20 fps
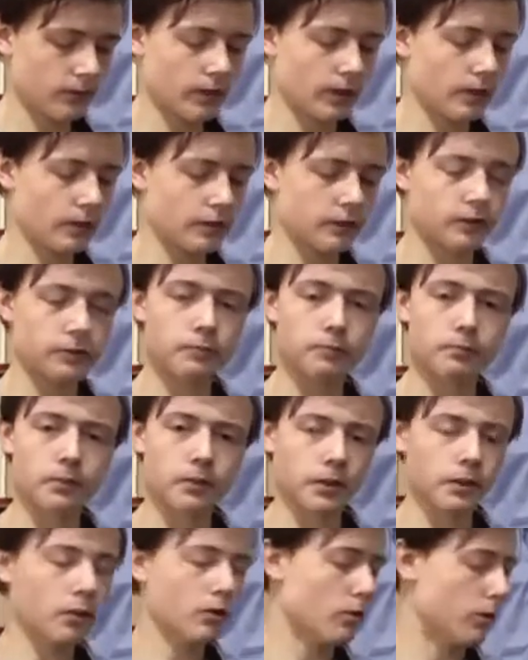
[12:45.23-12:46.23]
it's
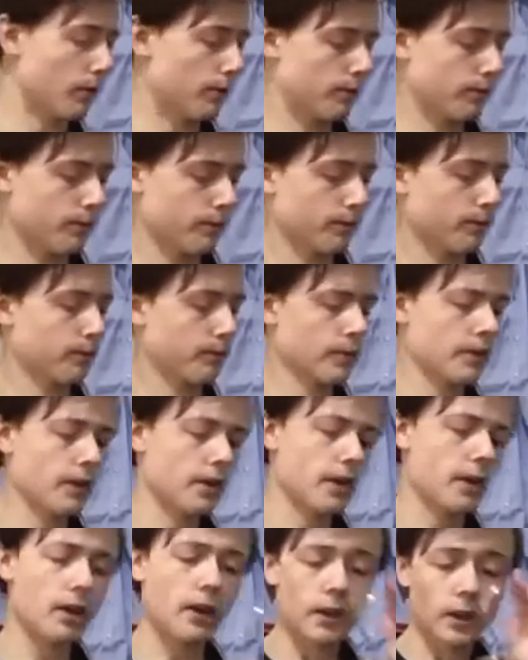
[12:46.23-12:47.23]
pretty cool.
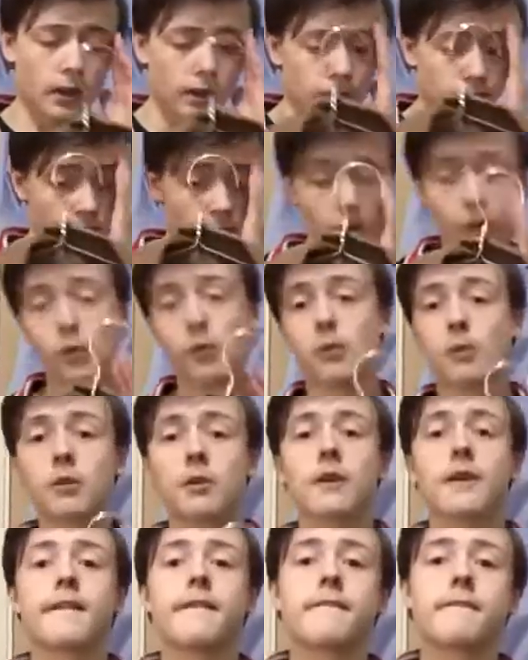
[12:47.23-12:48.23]
So,
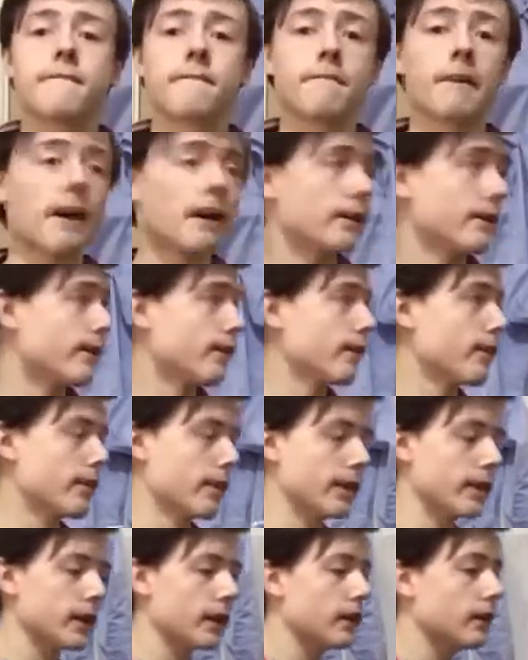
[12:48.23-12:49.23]
final
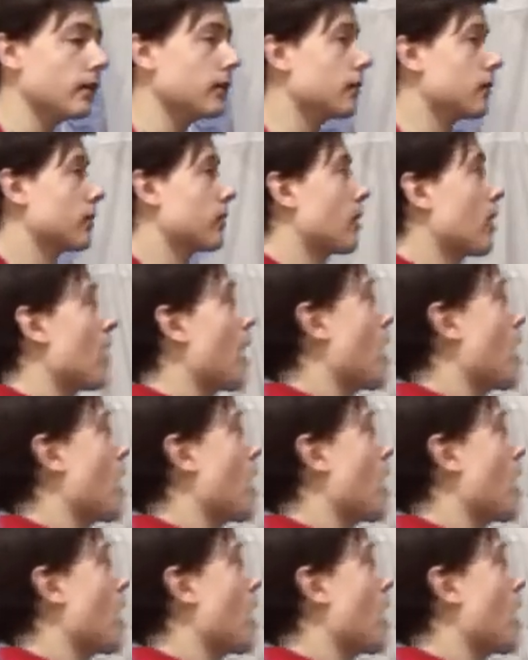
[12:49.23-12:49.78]
thing is